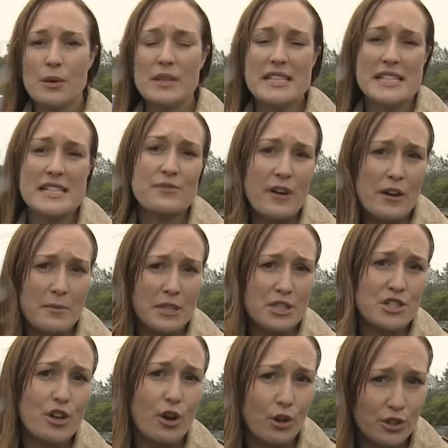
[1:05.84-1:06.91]
Well, this is very
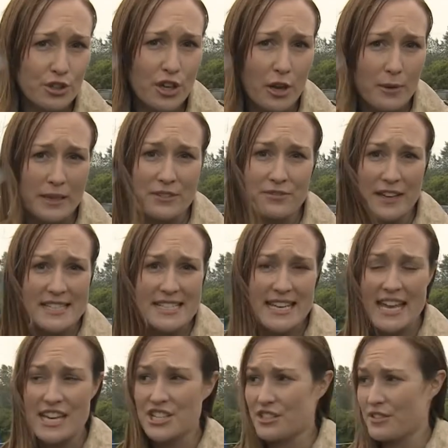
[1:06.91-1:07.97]
much an ongoing
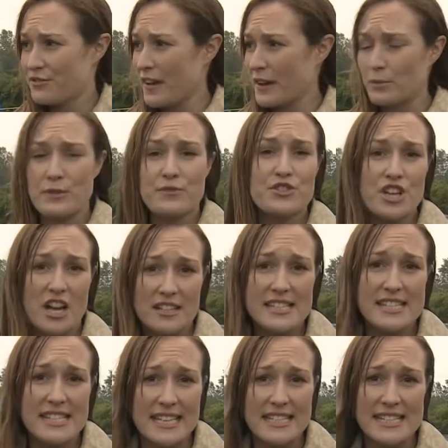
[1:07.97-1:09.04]
investigation. In fact, we've
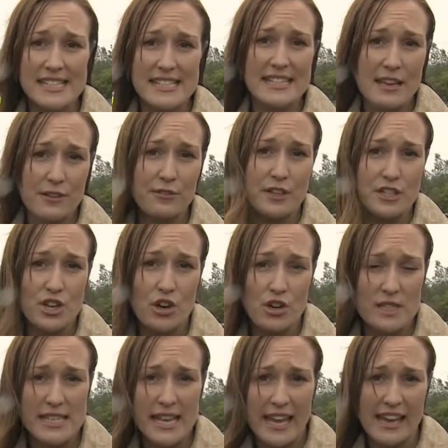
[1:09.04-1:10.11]
just seen sniffer
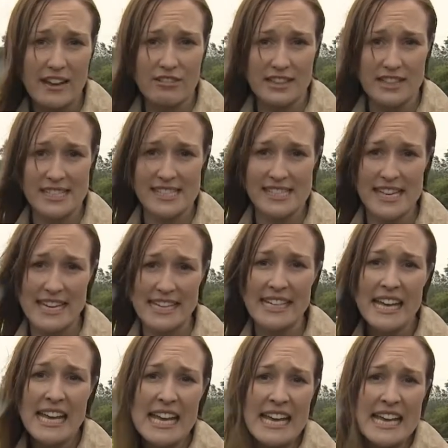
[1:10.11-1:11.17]
dogs here at the scene.
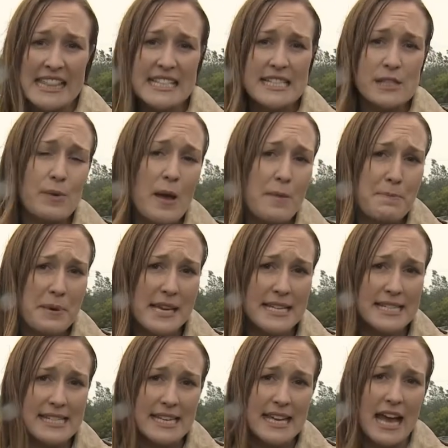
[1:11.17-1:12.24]
And this is where
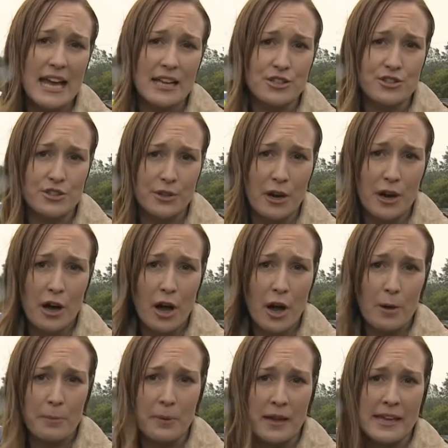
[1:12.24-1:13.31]
PC Andrew
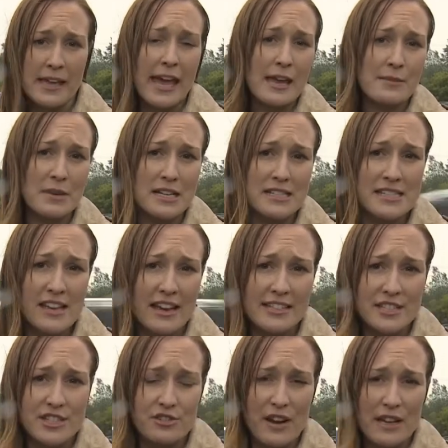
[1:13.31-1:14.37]
Harper came last
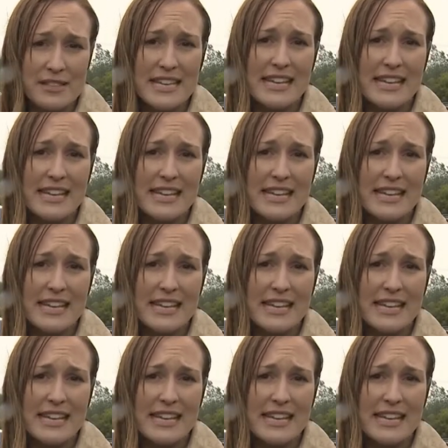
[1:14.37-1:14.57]
night at around